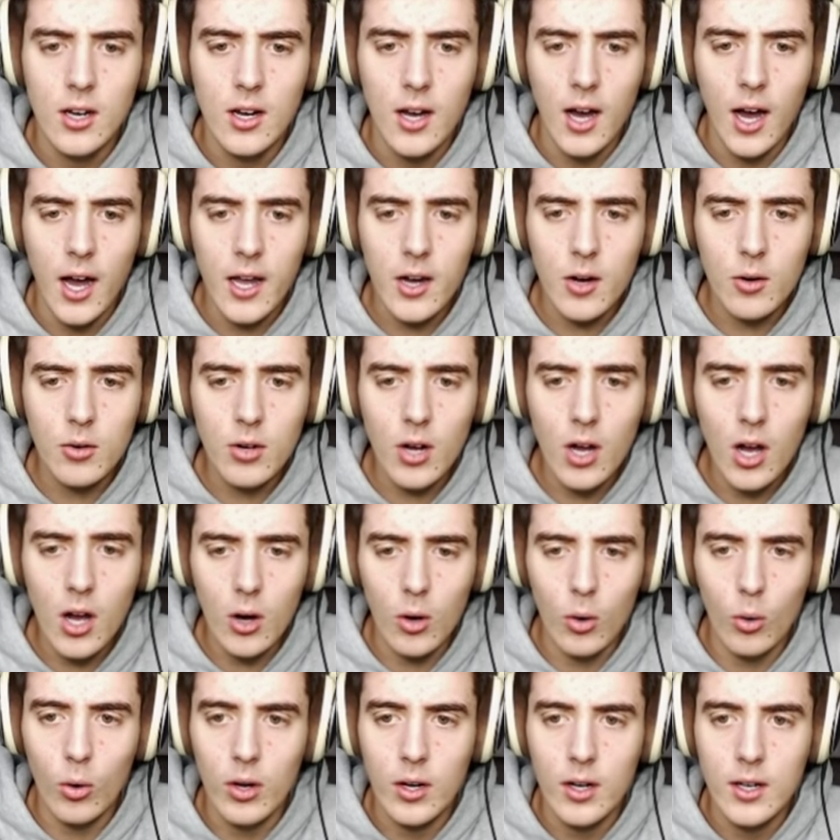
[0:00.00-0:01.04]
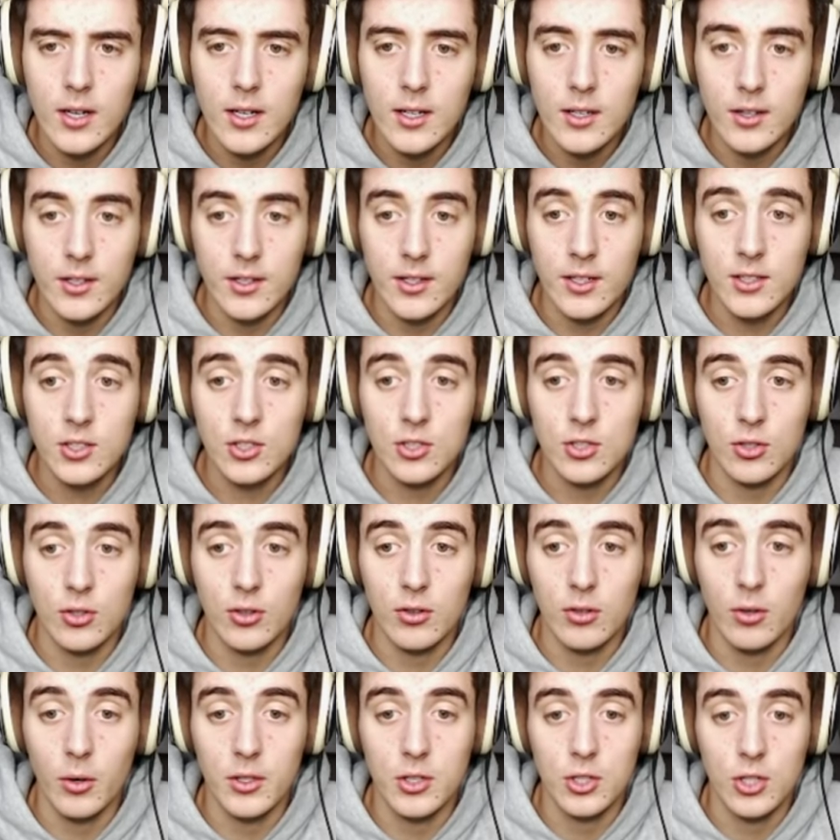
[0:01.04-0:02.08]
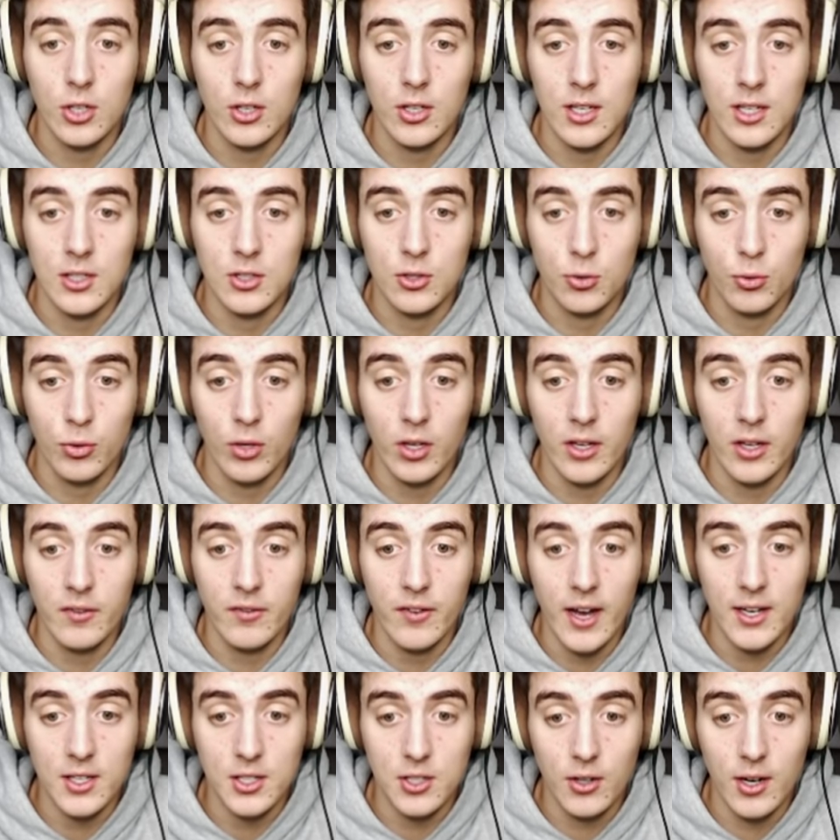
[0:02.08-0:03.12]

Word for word: I don't know. The ninjas are throwing shurikens really fast.